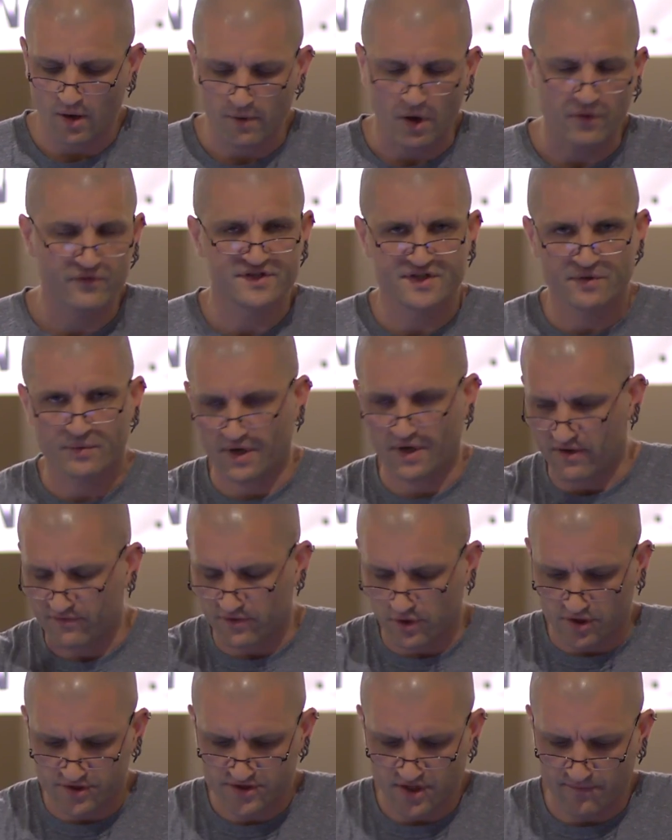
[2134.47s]
obviously we're going to have a
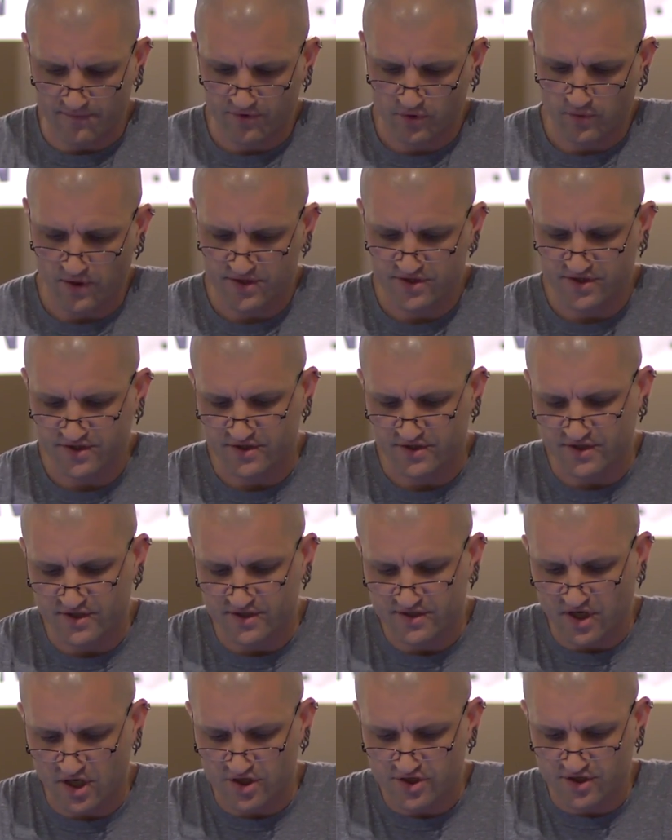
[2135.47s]
lot of time for questions and
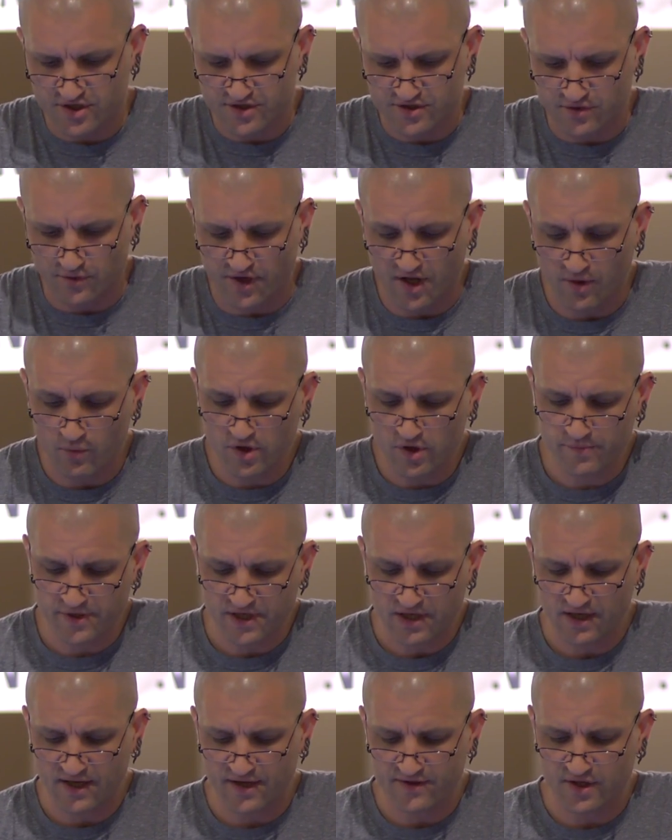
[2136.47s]
discussion and so on. And I want to be
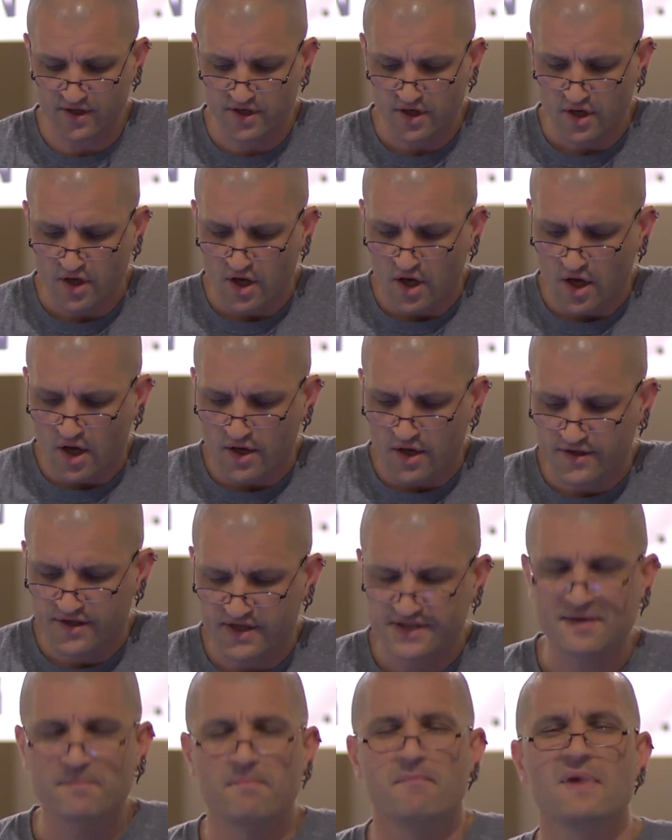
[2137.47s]
clear that
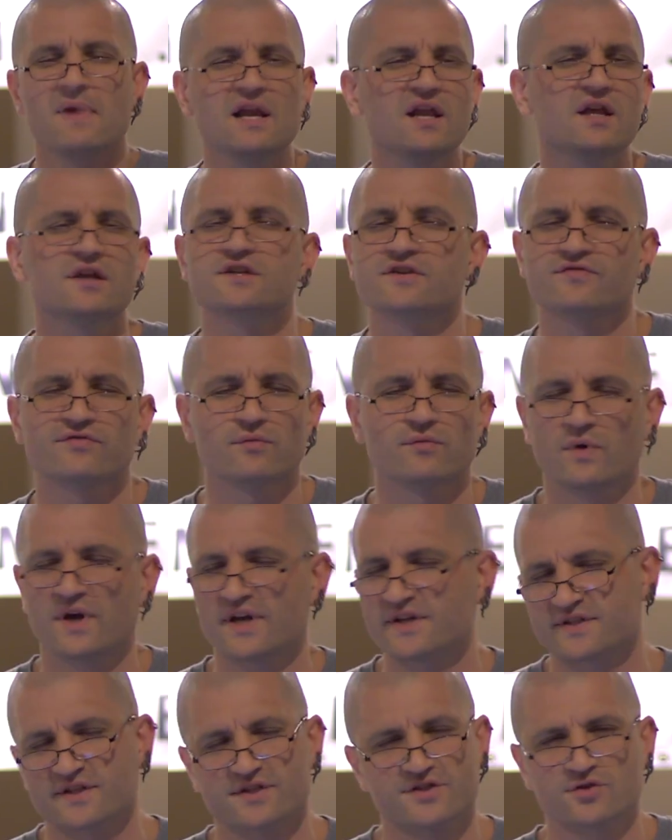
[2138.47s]
there's a million different
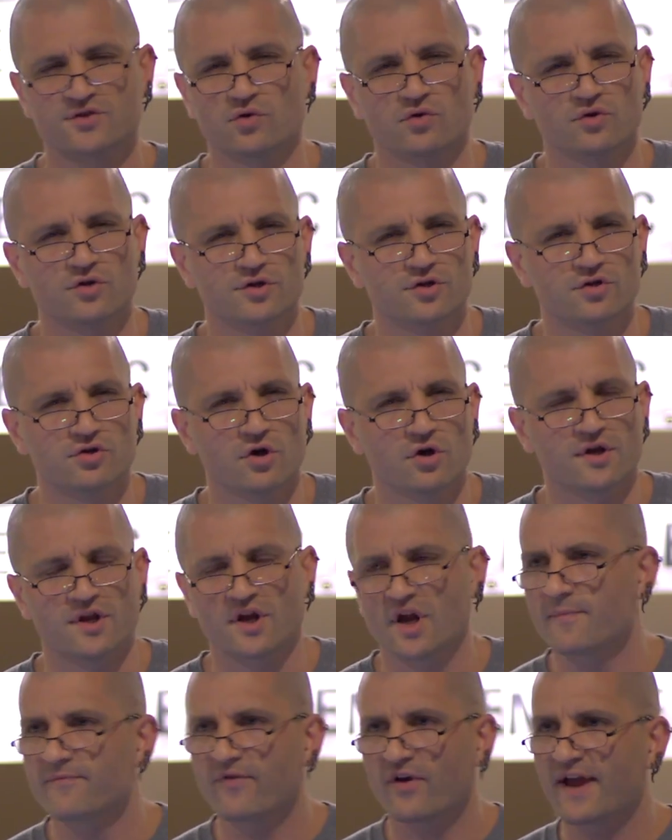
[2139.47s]
ways this talk could have gone,
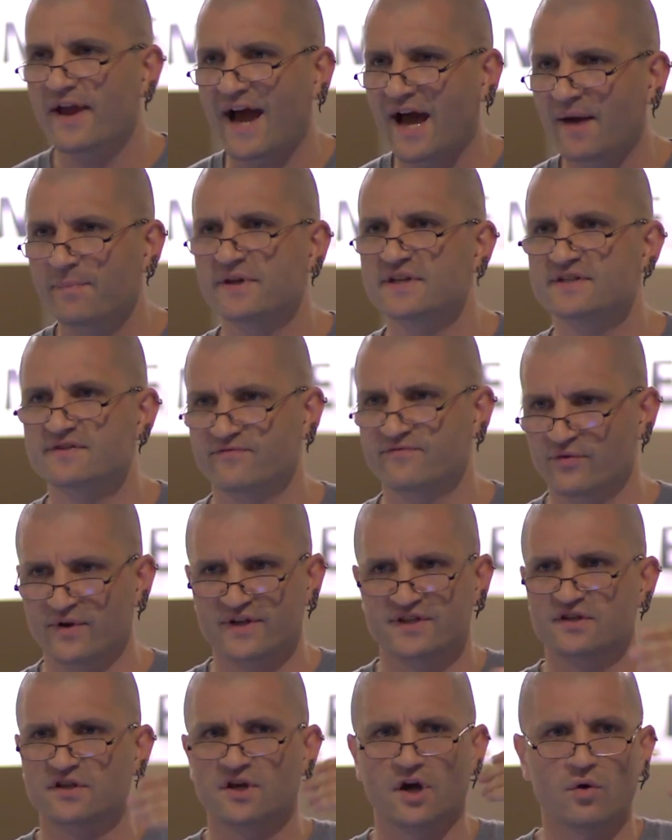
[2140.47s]
and I'm very happy for
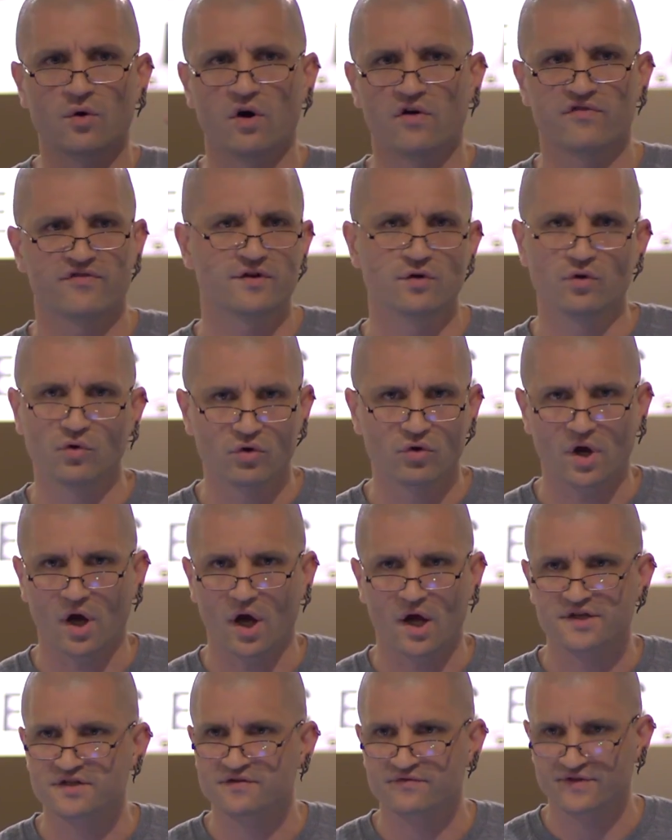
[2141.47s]
it to go off in all
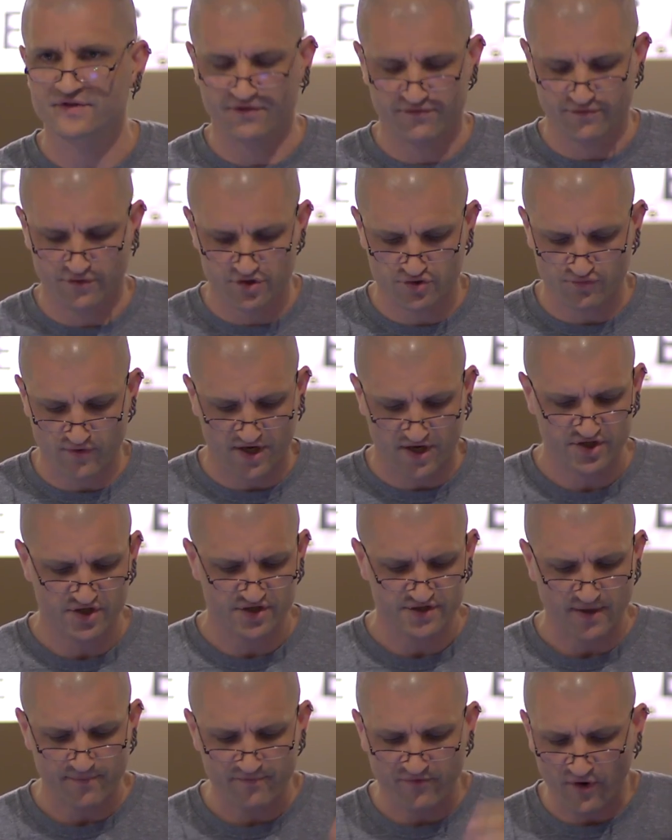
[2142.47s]
kinds of different
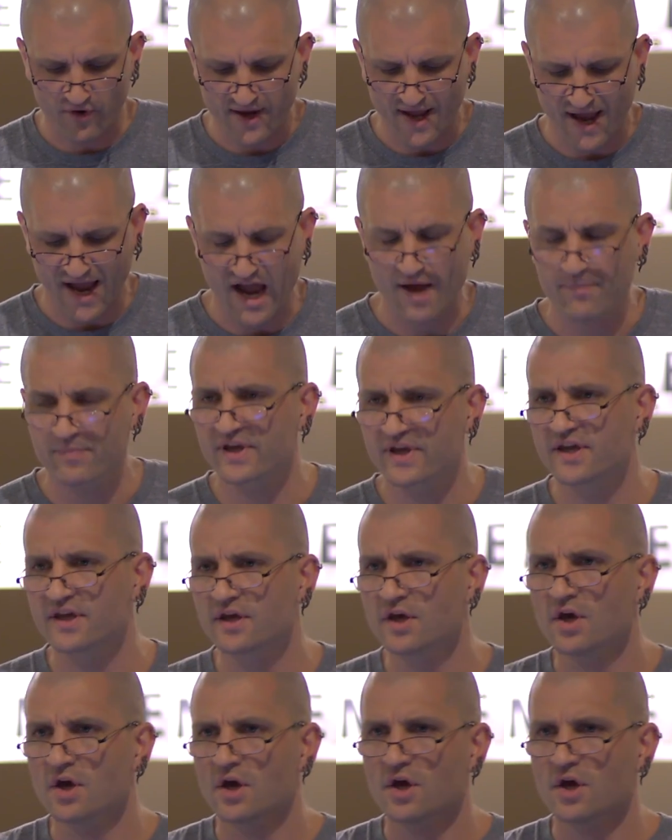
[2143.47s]
directions. I'm very happy